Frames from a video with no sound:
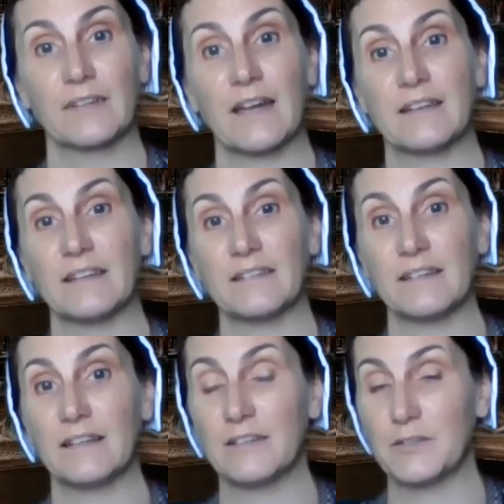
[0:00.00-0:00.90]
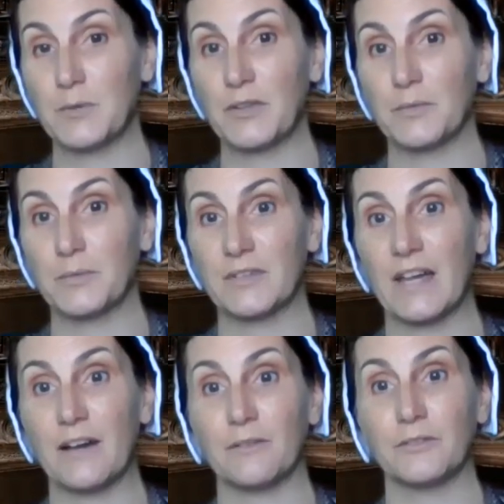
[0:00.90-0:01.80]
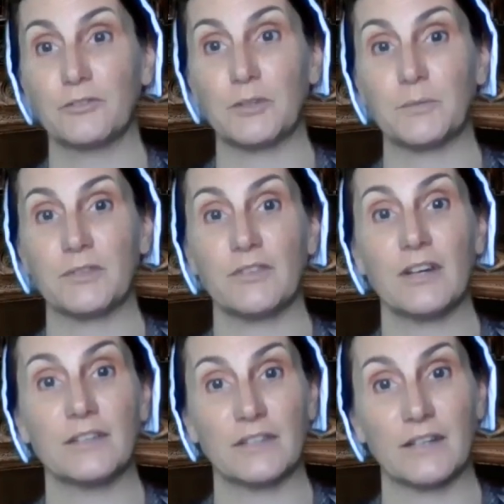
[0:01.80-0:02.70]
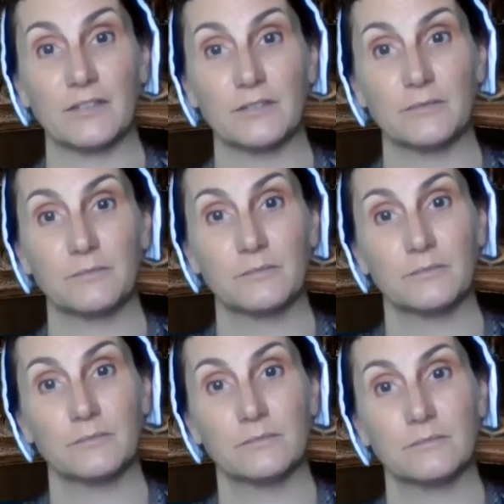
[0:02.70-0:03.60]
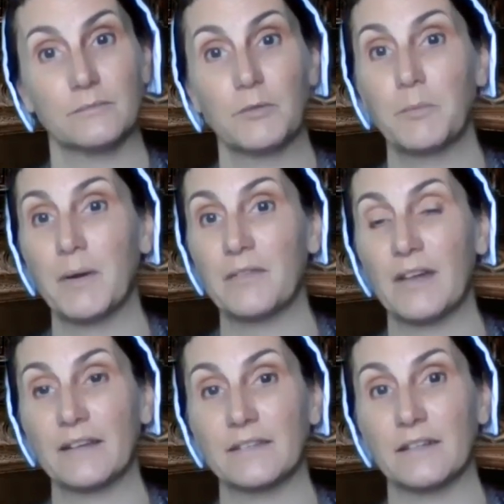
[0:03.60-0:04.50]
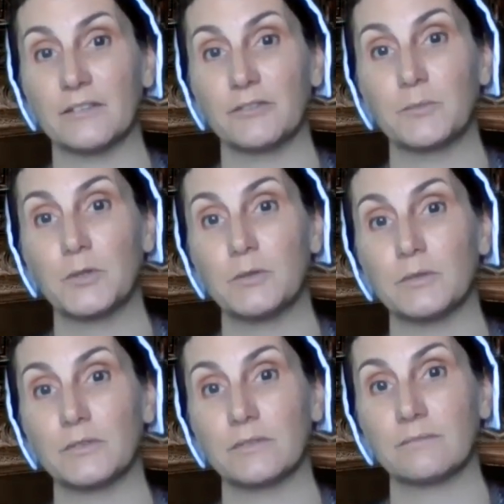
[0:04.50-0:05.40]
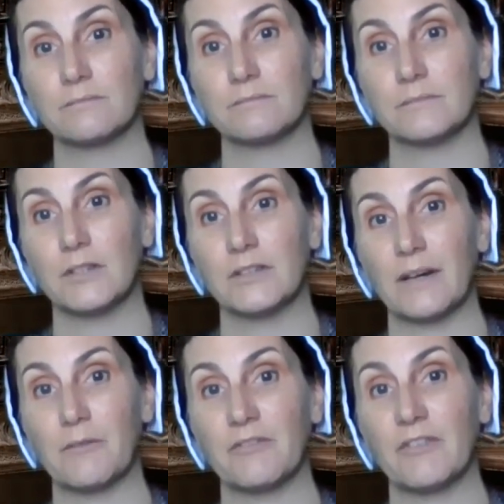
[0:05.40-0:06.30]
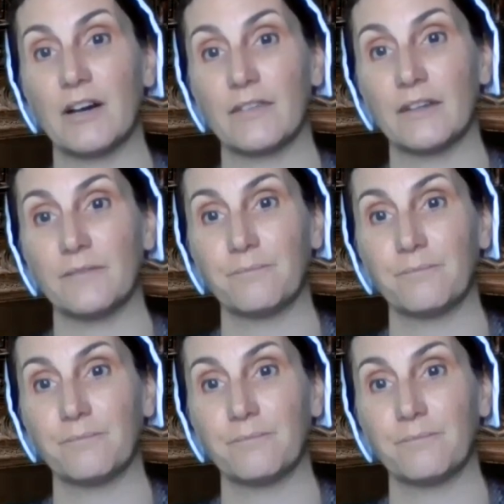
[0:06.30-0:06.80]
and as Elizabeth was now stripped of her title, we were both exiled from court and our father.